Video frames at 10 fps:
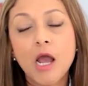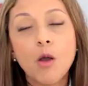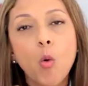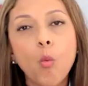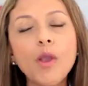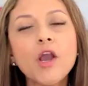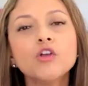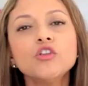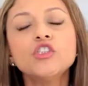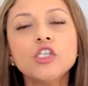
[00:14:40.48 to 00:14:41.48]
we
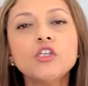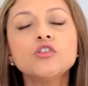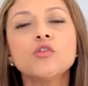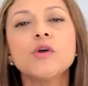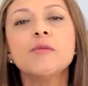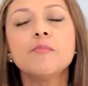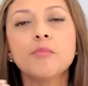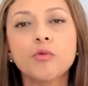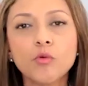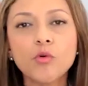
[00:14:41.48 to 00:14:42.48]
continue to
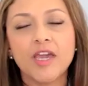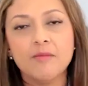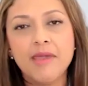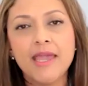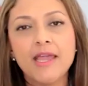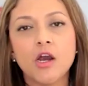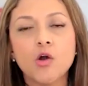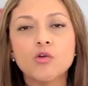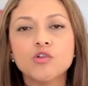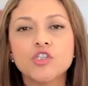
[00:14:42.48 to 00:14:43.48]
improve and make our
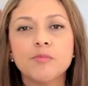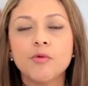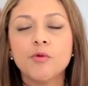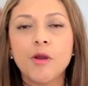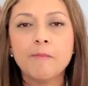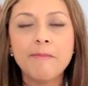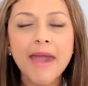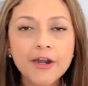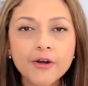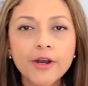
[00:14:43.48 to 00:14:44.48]
coaching program
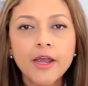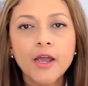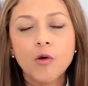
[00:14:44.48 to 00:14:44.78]
better.